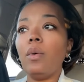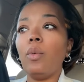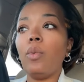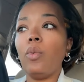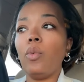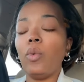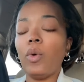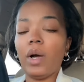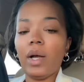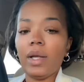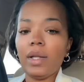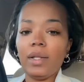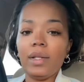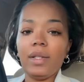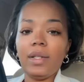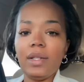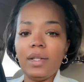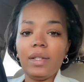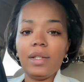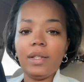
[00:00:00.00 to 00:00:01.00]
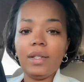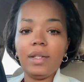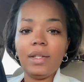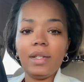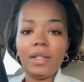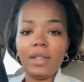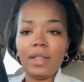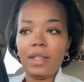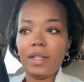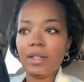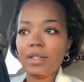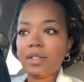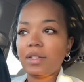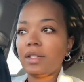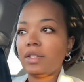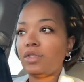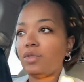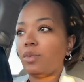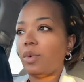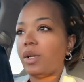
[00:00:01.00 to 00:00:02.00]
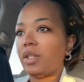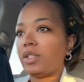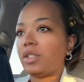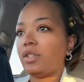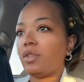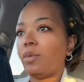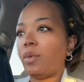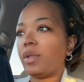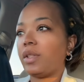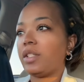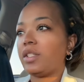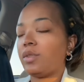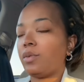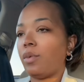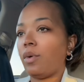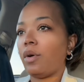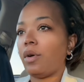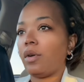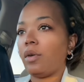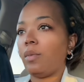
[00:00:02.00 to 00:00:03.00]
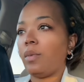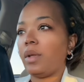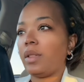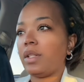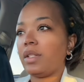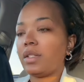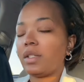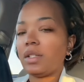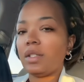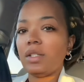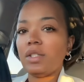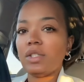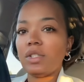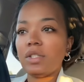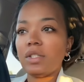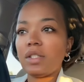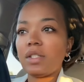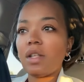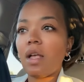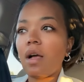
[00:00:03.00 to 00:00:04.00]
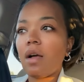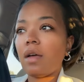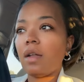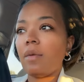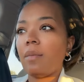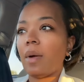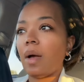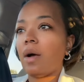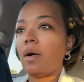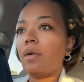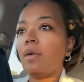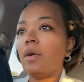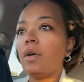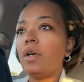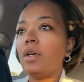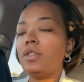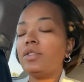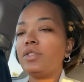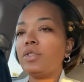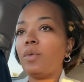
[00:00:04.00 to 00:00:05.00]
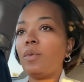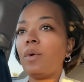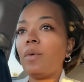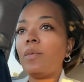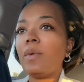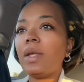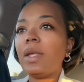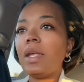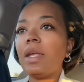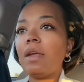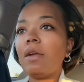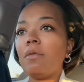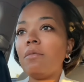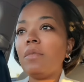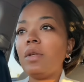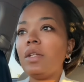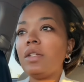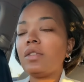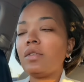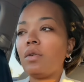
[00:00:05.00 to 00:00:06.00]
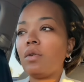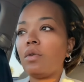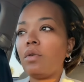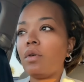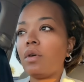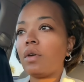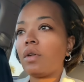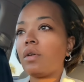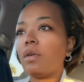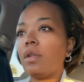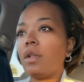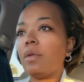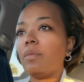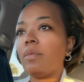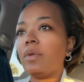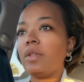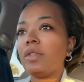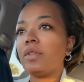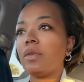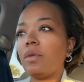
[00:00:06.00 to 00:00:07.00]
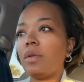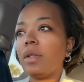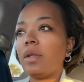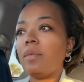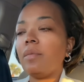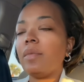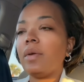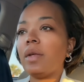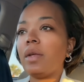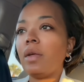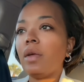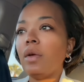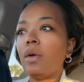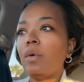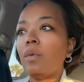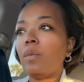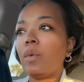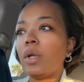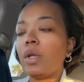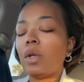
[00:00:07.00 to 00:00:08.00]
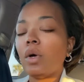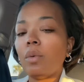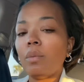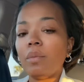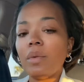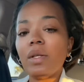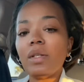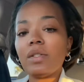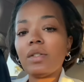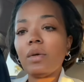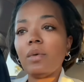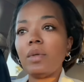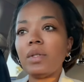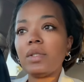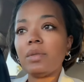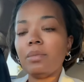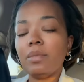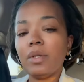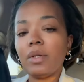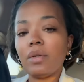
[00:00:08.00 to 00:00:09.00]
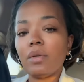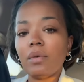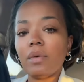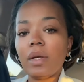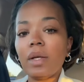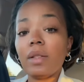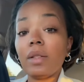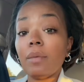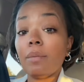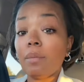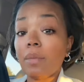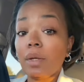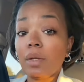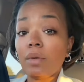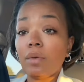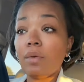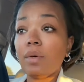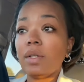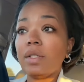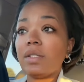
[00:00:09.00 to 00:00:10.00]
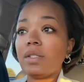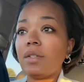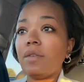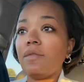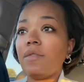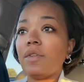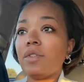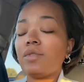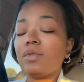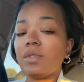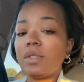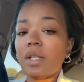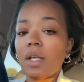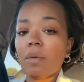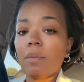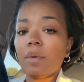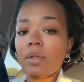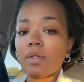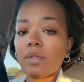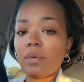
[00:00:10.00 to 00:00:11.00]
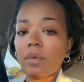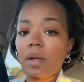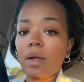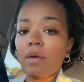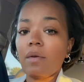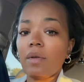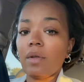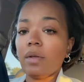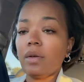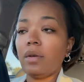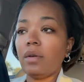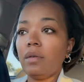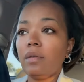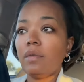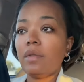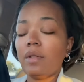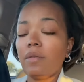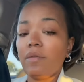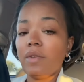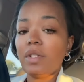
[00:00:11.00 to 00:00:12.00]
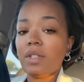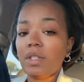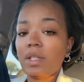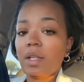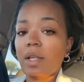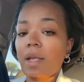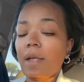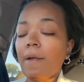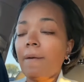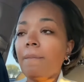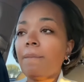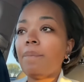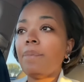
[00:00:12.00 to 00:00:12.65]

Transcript: what this situation or what this word or what this condition is talking about. So when we hear mesocortical and mesolimbic, we know meso is middle and the middle is the ventral tegmental area, the VTA,